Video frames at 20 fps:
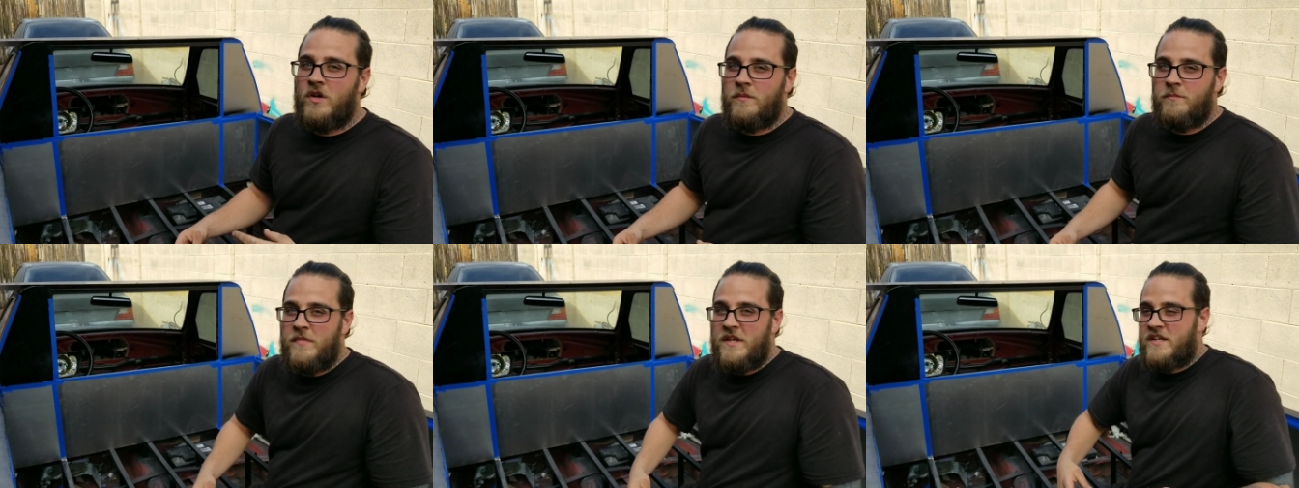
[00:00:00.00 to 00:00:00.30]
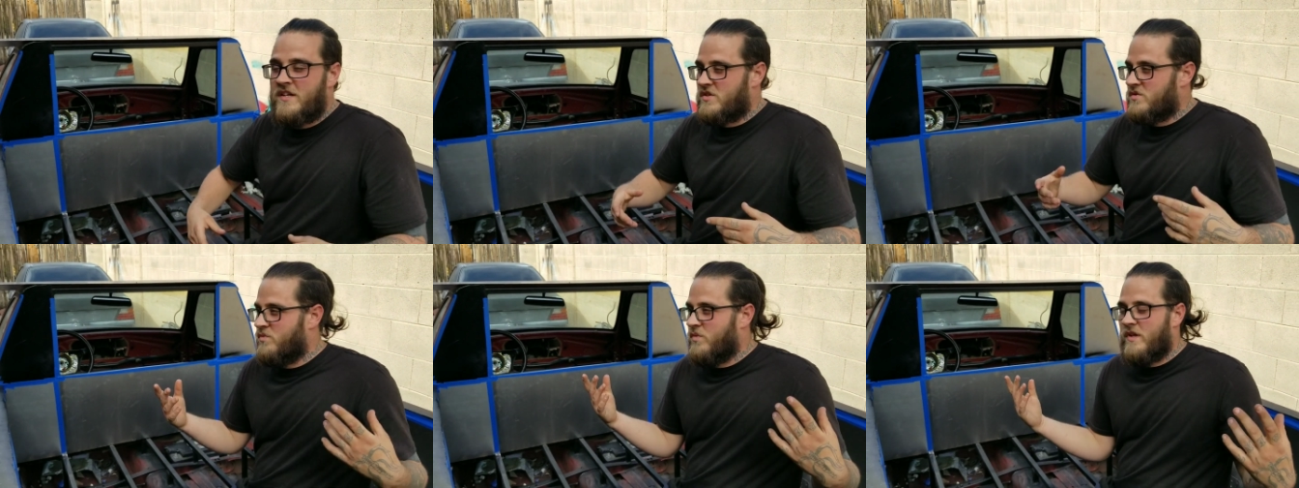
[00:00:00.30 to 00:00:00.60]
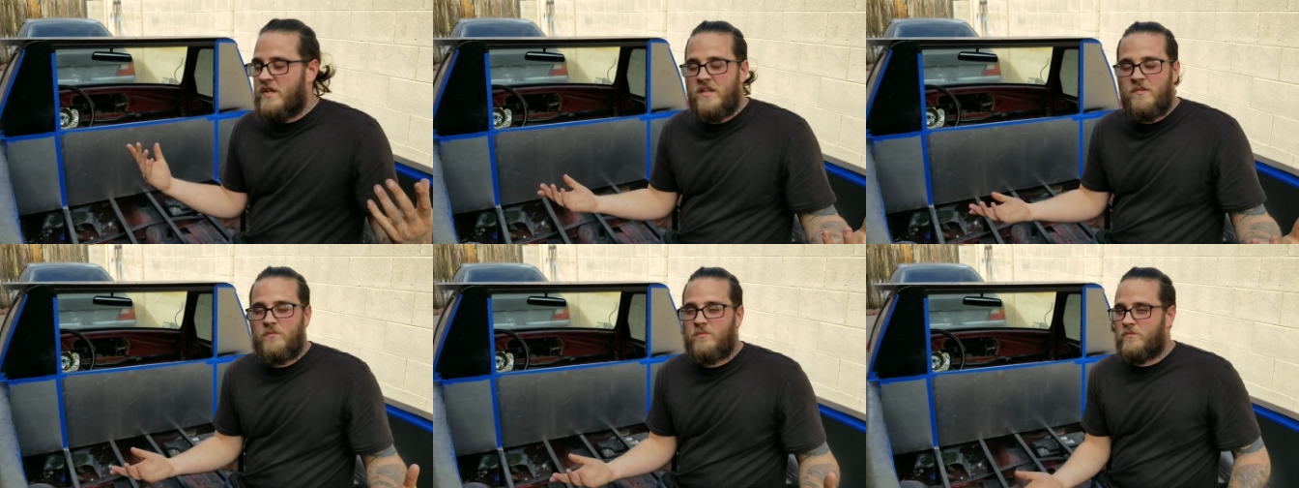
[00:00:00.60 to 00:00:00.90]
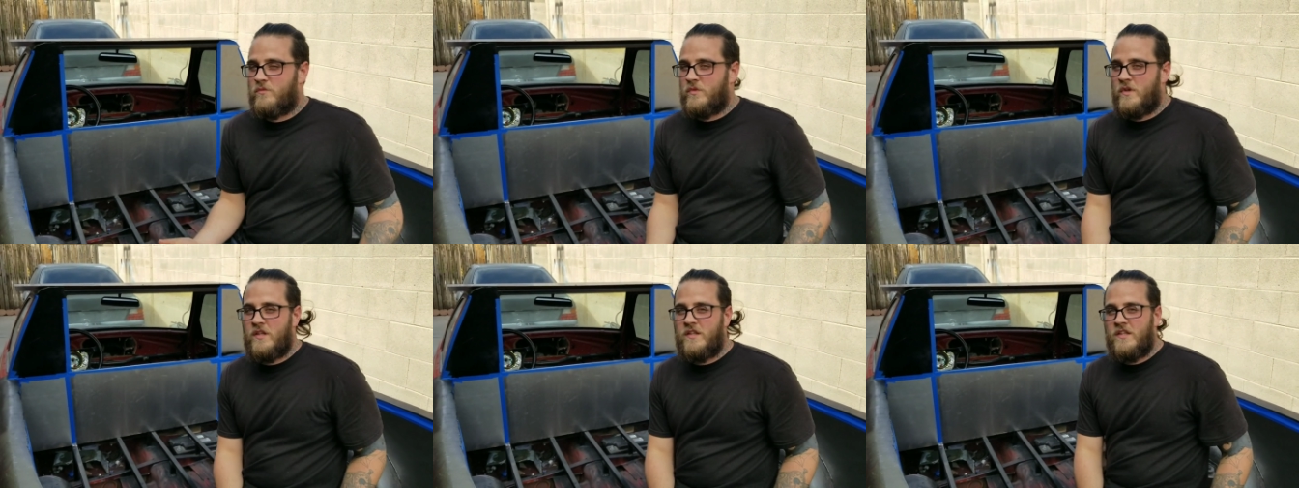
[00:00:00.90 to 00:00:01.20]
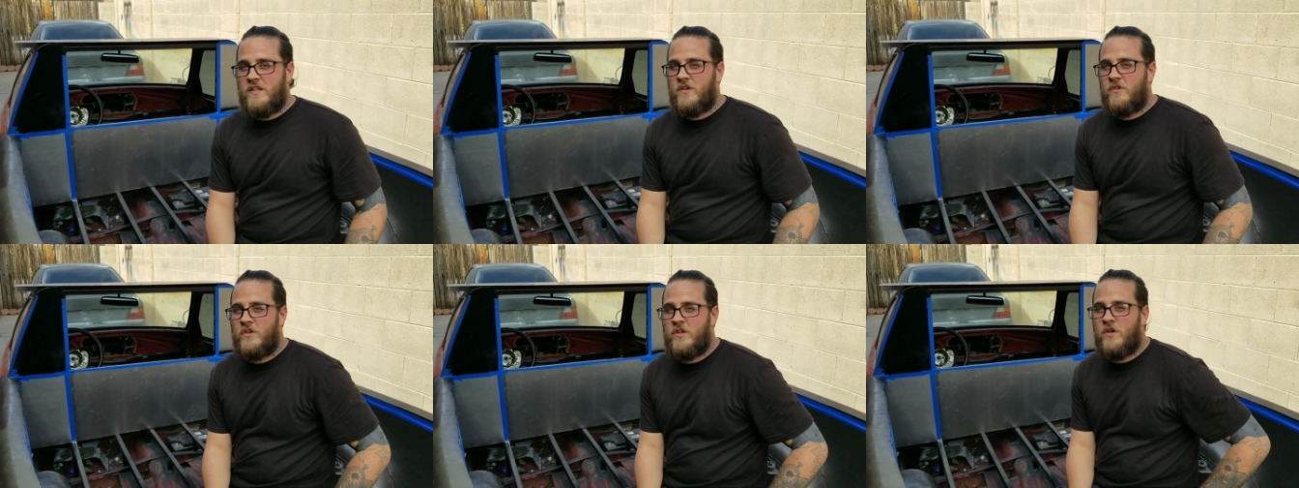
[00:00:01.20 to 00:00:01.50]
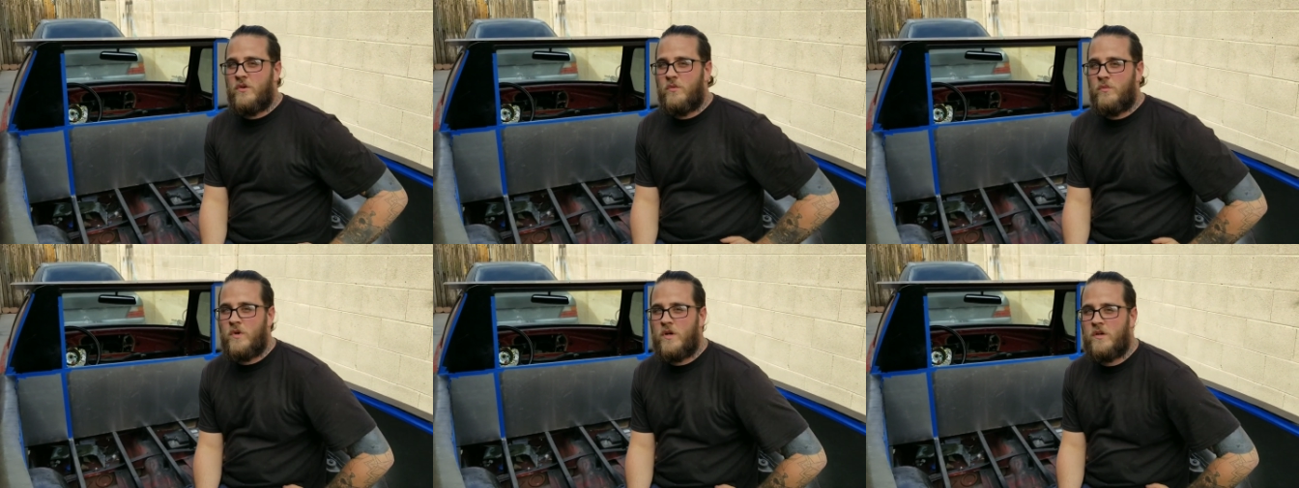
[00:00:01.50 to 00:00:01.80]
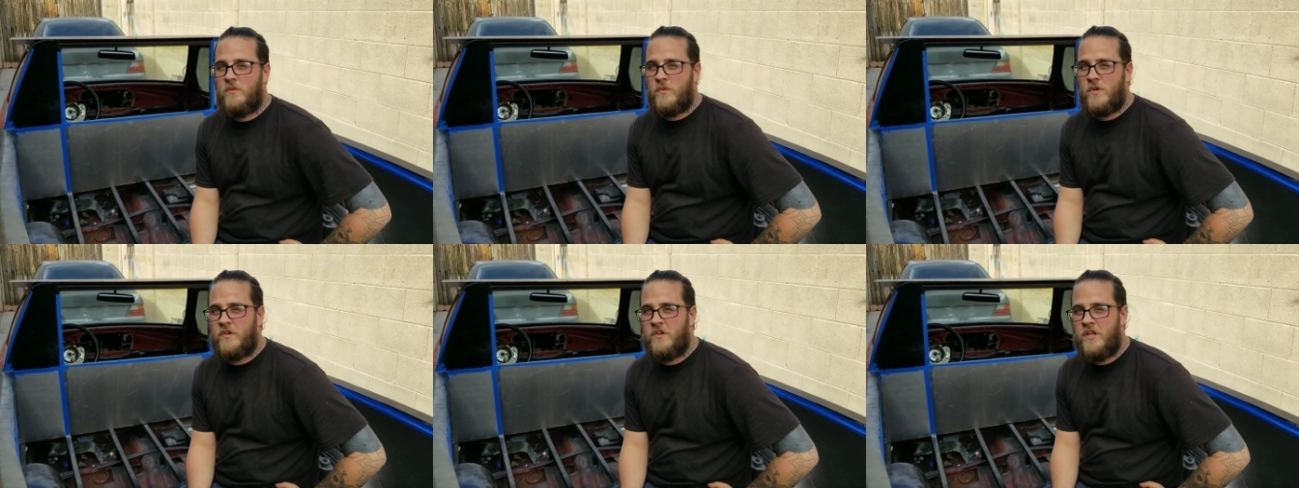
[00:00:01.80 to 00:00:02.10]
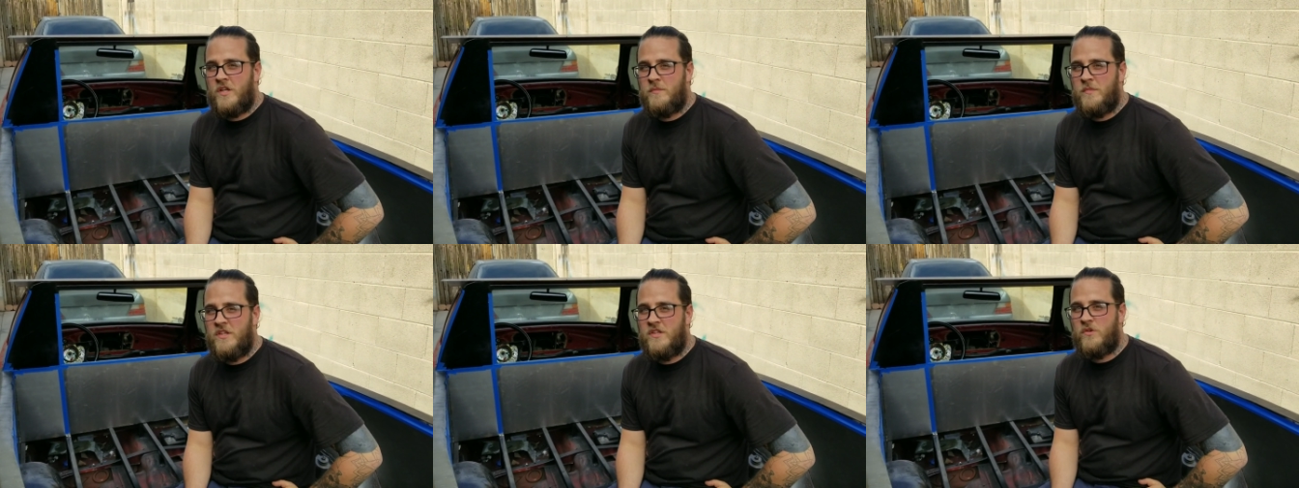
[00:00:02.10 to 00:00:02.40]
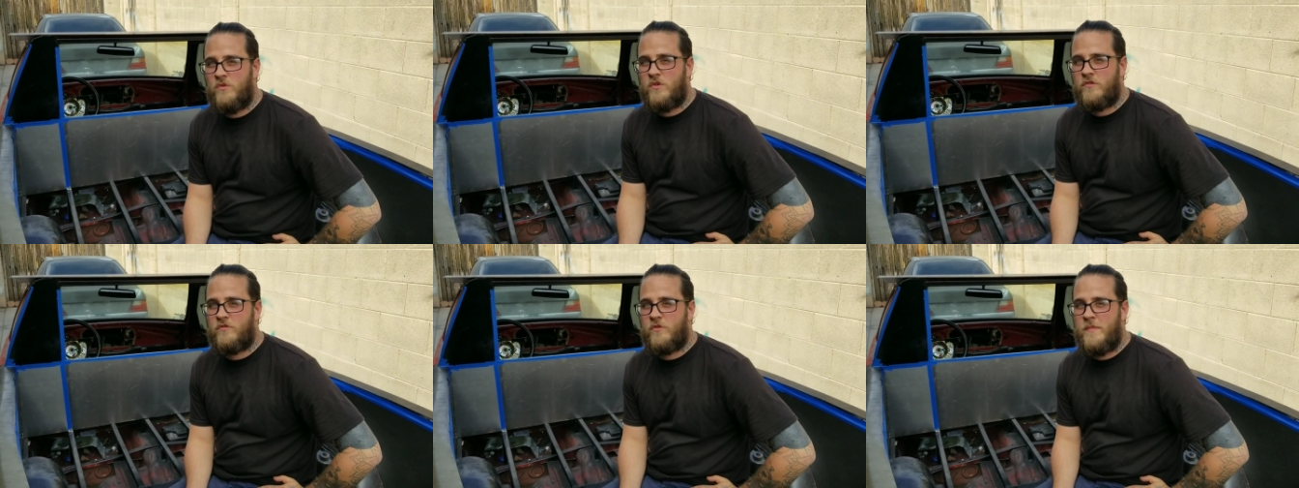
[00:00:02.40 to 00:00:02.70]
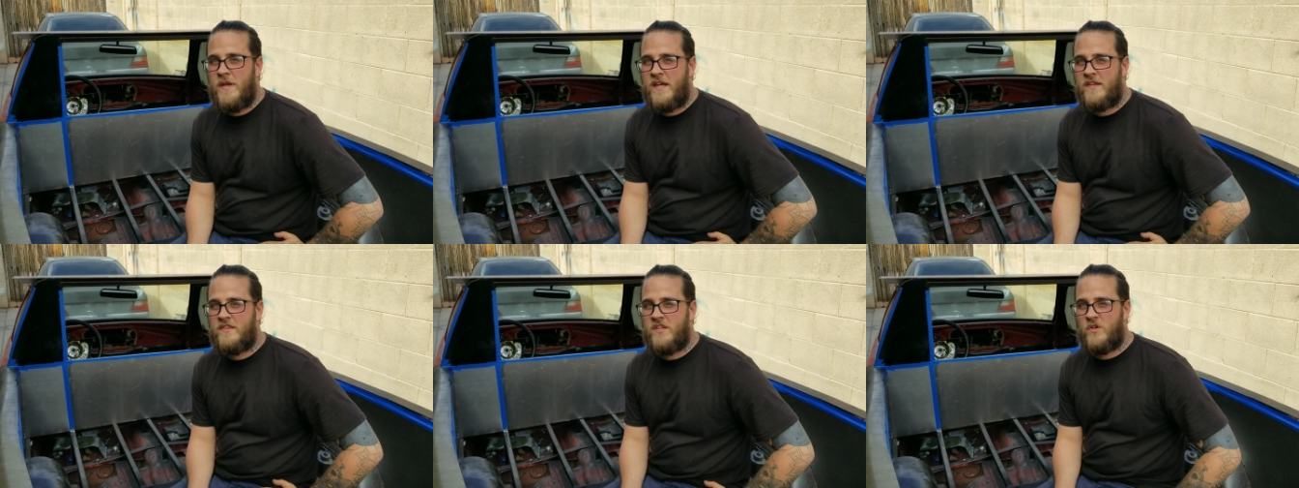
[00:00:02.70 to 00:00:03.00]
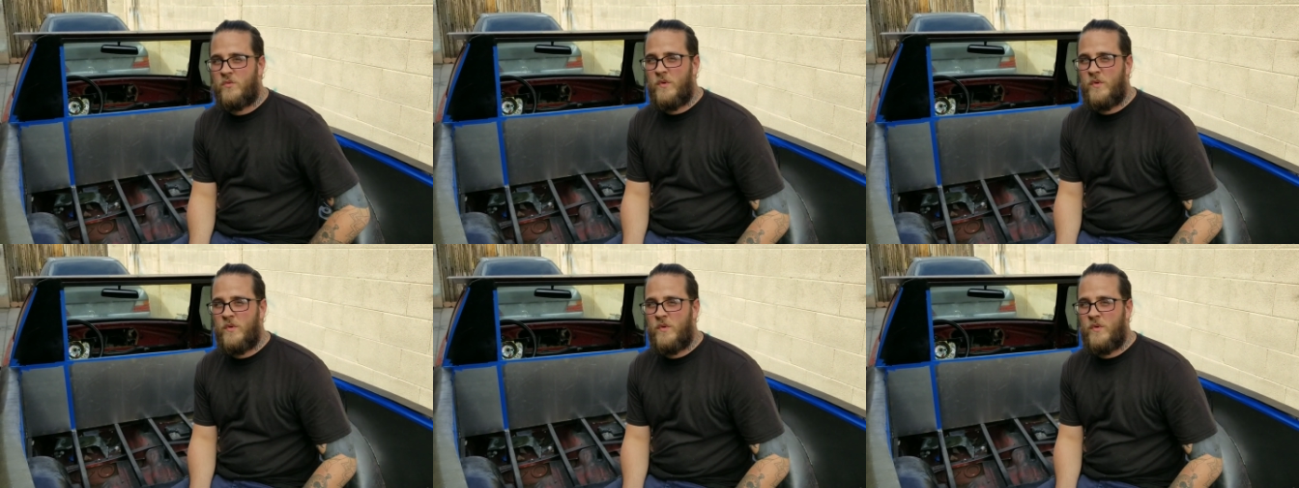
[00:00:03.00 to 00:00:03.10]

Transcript: because we really don't know what we're going to be doing for back there.